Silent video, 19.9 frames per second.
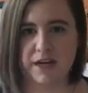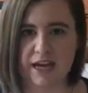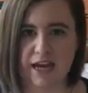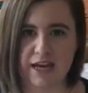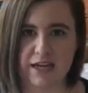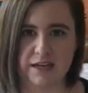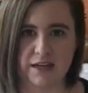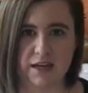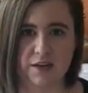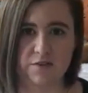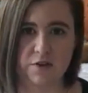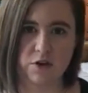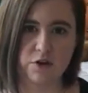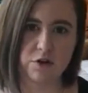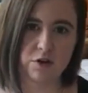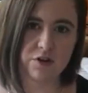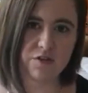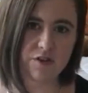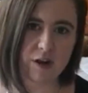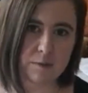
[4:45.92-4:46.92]
But again, if you're
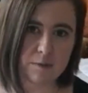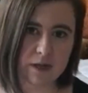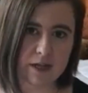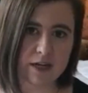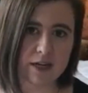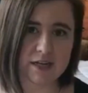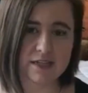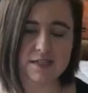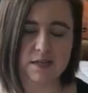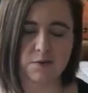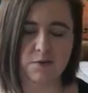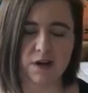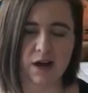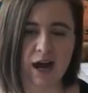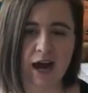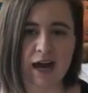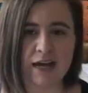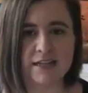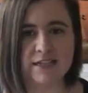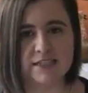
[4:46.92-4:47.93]
new to Fabletics, I would
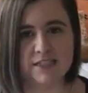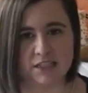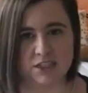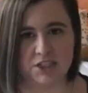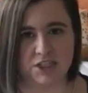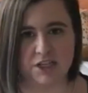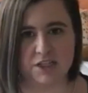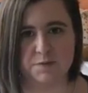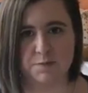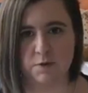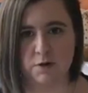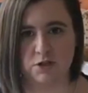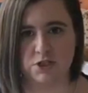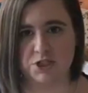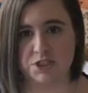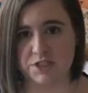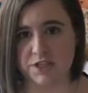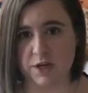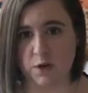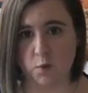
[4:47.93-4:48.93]
highly suggest
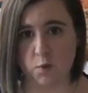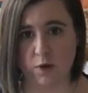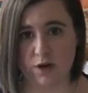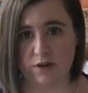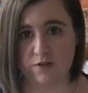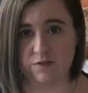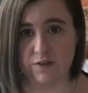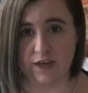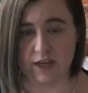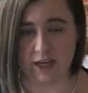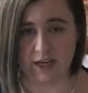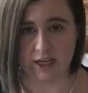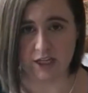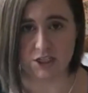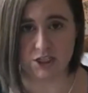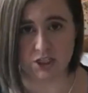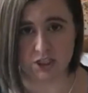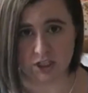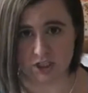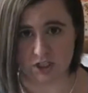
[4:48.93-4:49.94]
purchasing one of
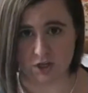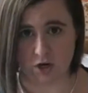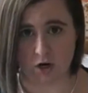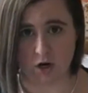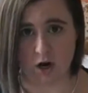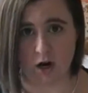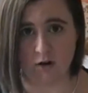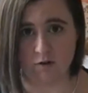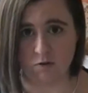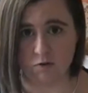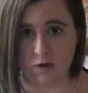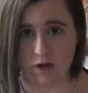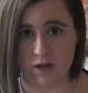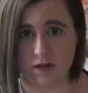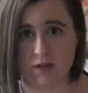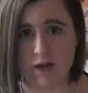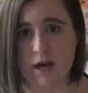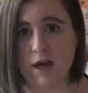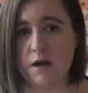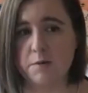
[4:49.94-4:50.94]
each to start off
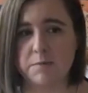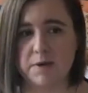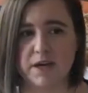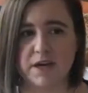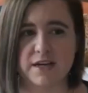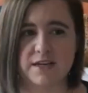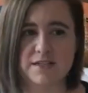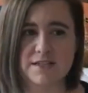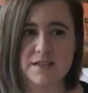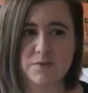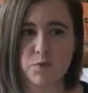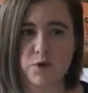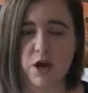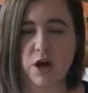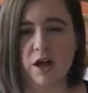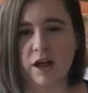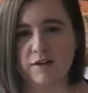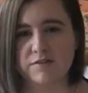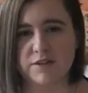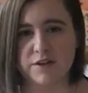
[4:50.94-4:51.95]
with, because we
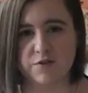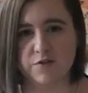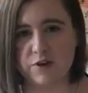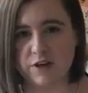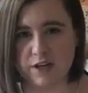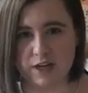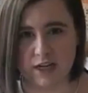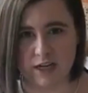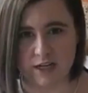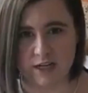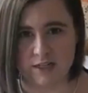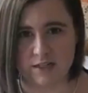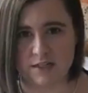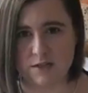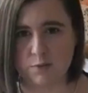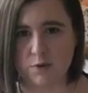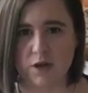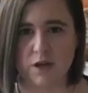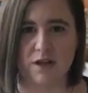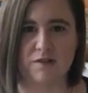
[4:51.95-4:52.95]
all have different needs
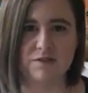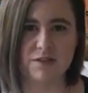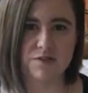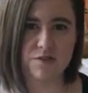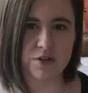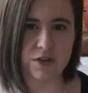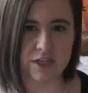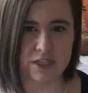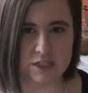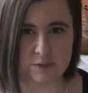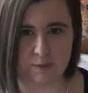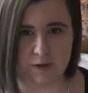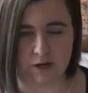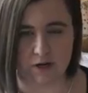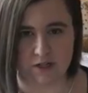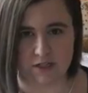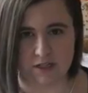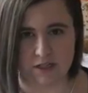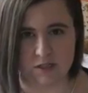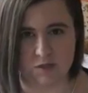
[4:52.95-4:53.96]
and we all have different
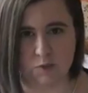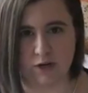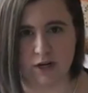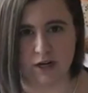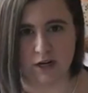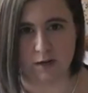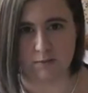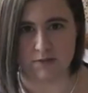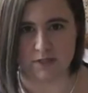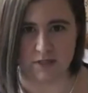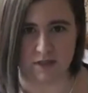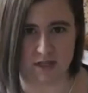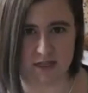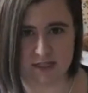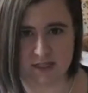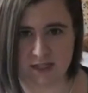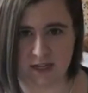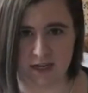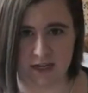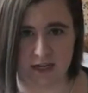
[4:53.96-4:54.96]
experiences when it comes to
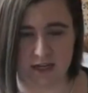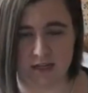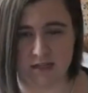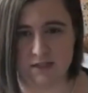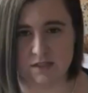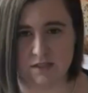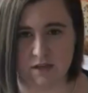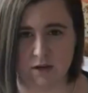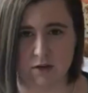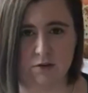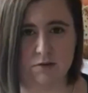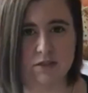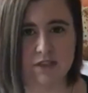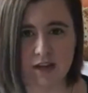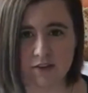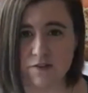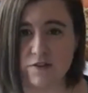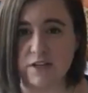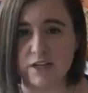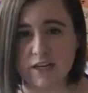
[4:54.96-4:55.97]
these leggings. So
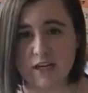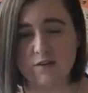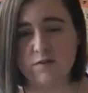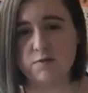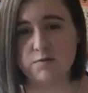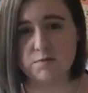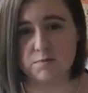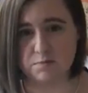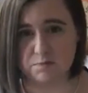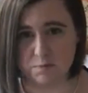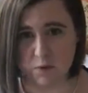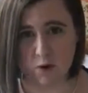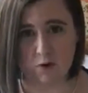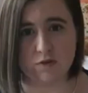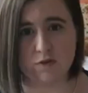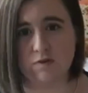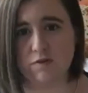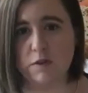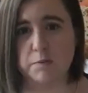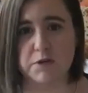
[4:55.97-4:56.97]
definitely give
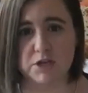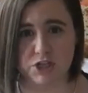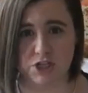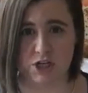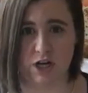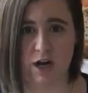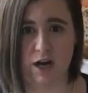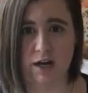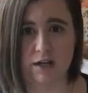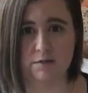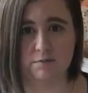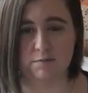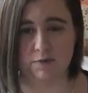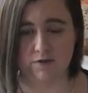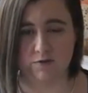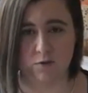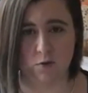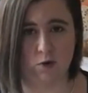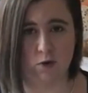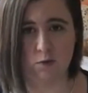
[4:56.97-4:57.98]
both of them a shot
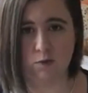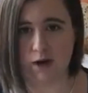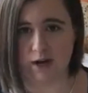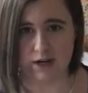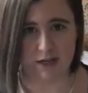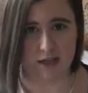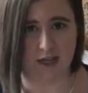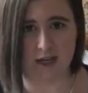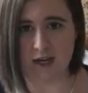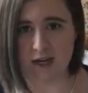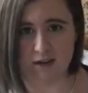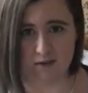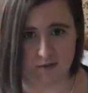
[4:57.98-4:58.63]
before writing